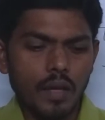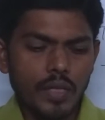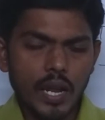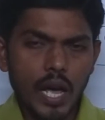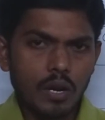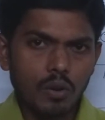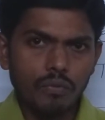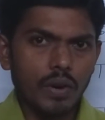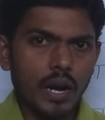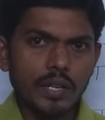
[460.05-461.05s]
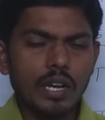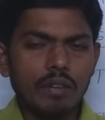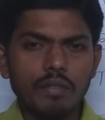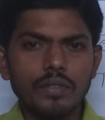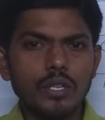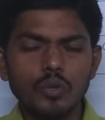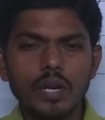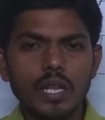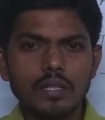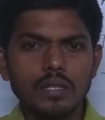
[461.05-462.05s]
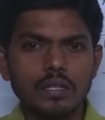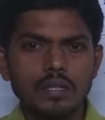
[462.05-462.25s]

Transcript: there are no 40 or 50 students